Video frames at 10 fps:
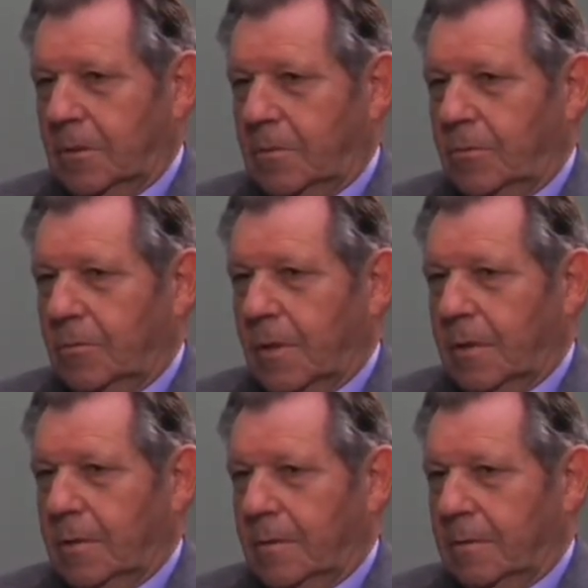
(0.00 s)

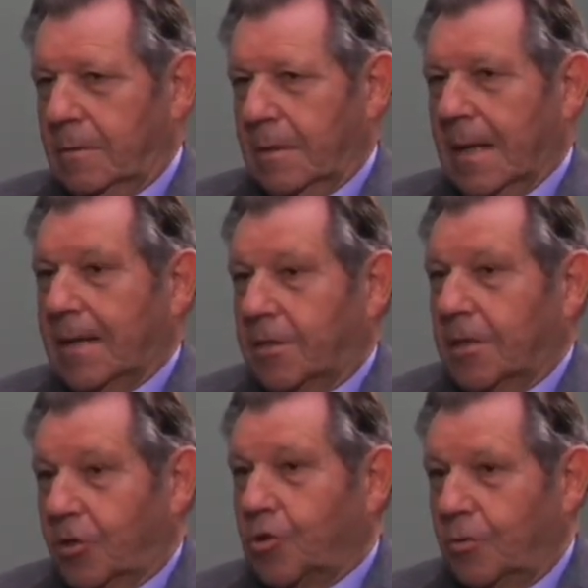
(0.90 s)
to
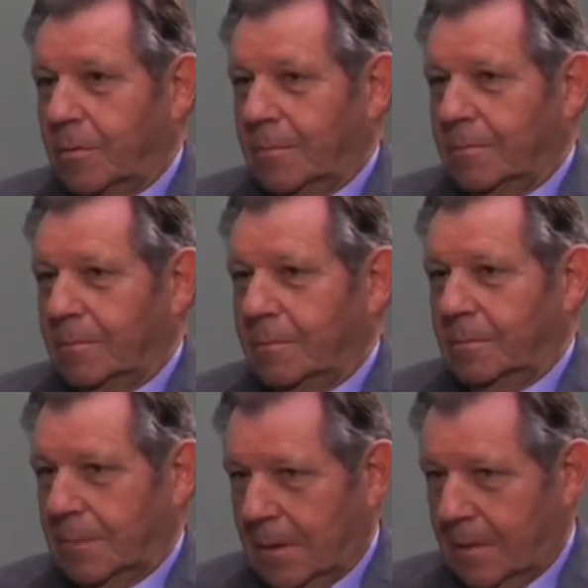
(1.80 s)
actually cure
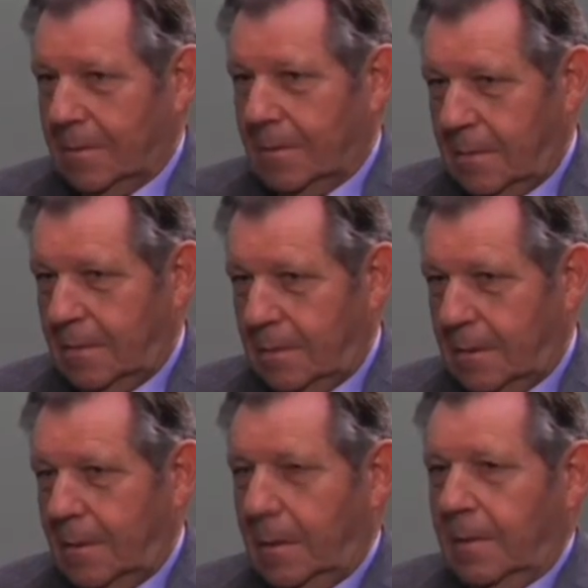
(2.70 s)
the
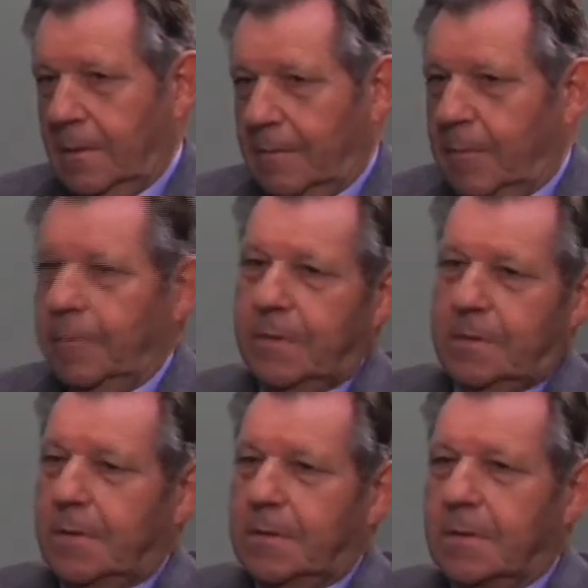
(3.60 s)
women with
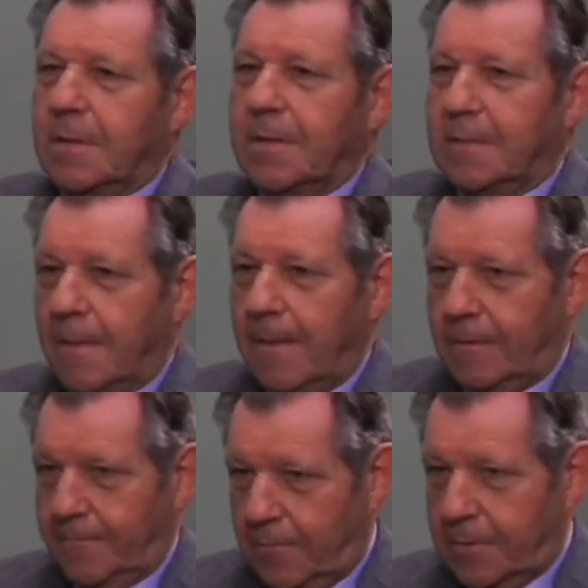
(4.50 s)
this disease in
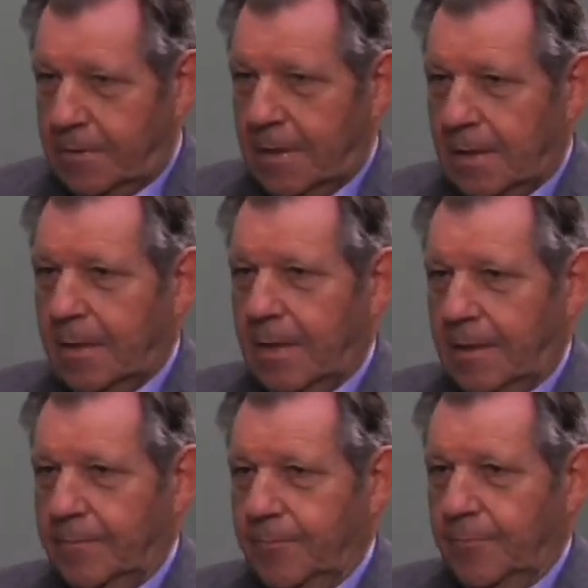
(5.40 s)
the first
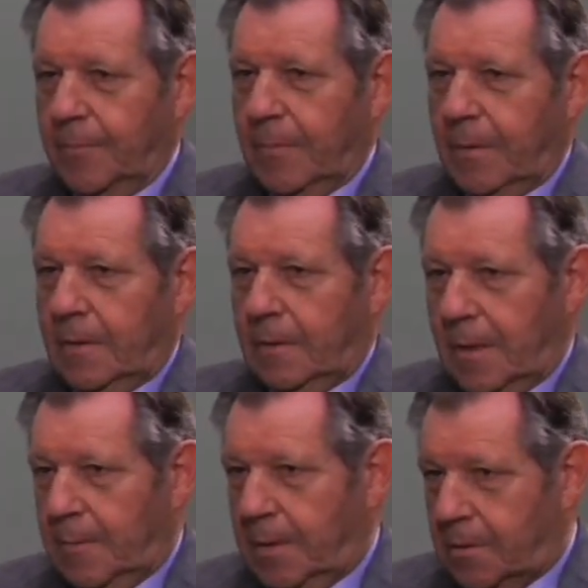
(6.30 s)
attack.
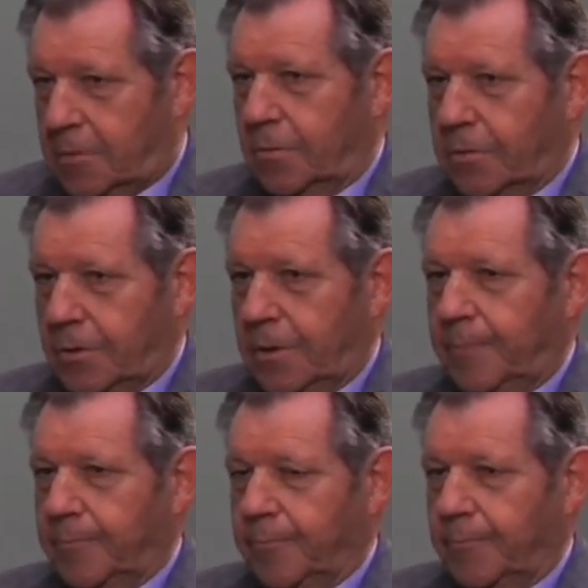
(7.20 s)
That means surgery,
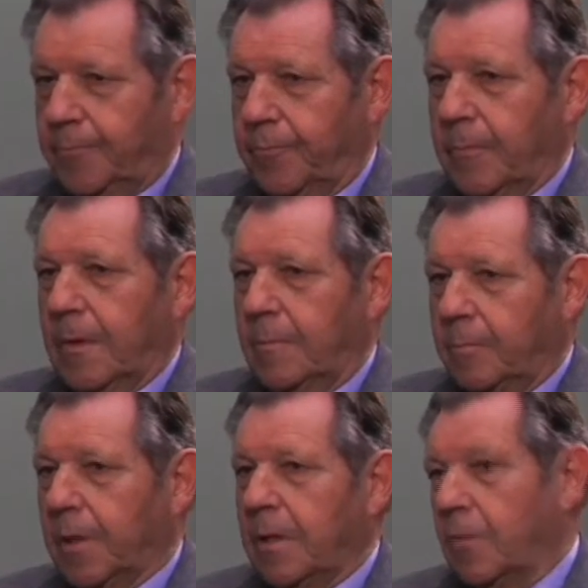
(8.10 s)

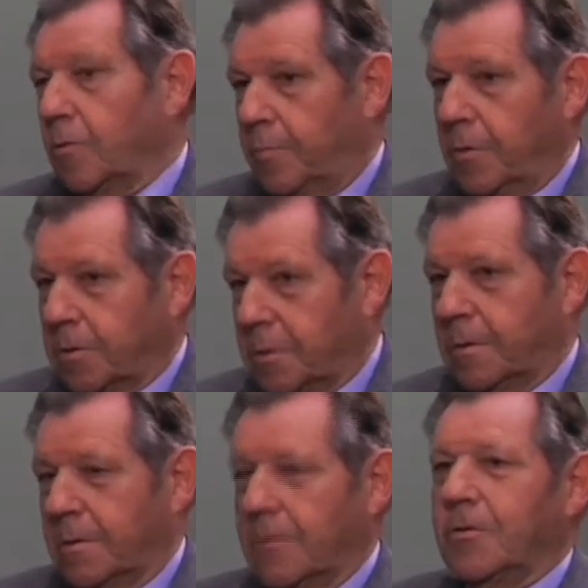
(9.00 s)
pre or
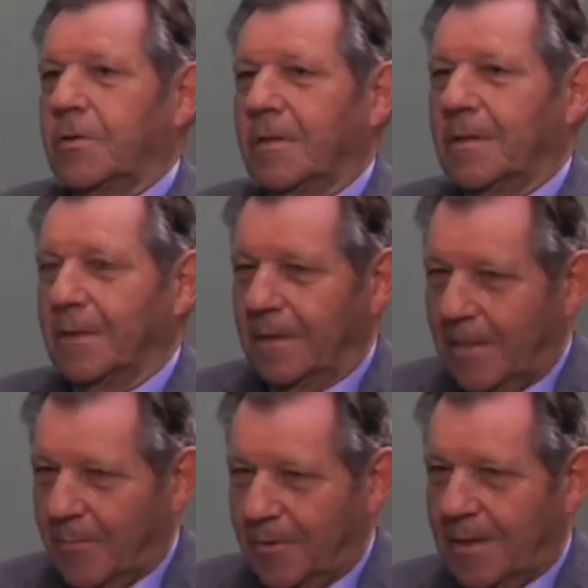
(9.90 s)
post-surgical
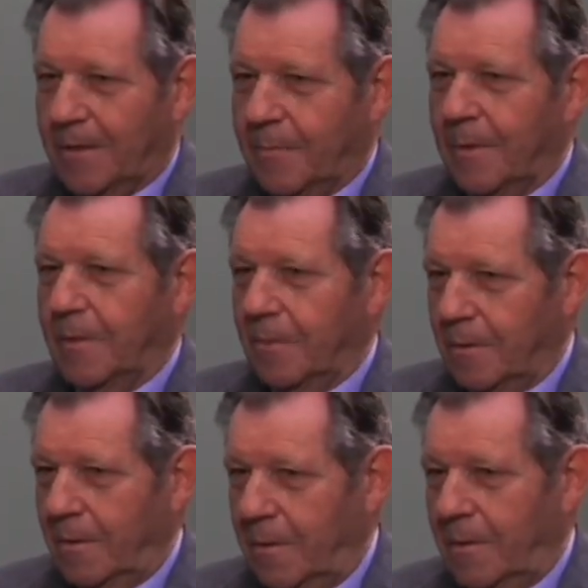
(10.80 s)
chemotherapy
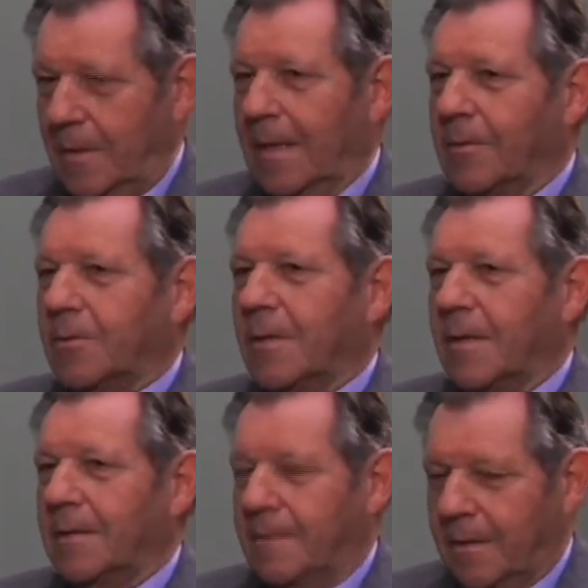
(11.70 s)
or
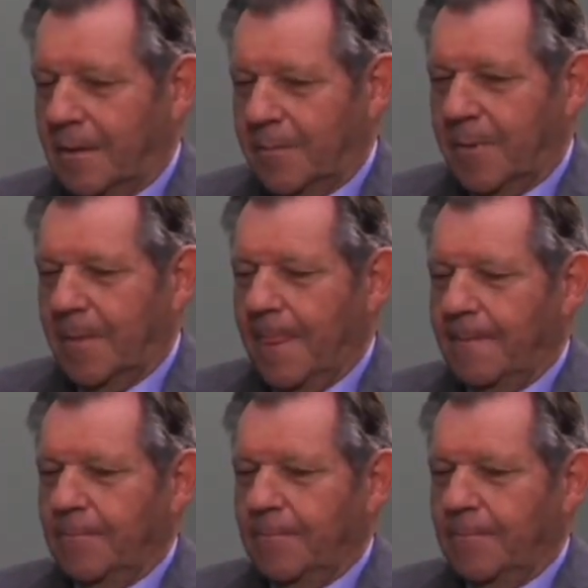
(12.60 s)
endocrine therapy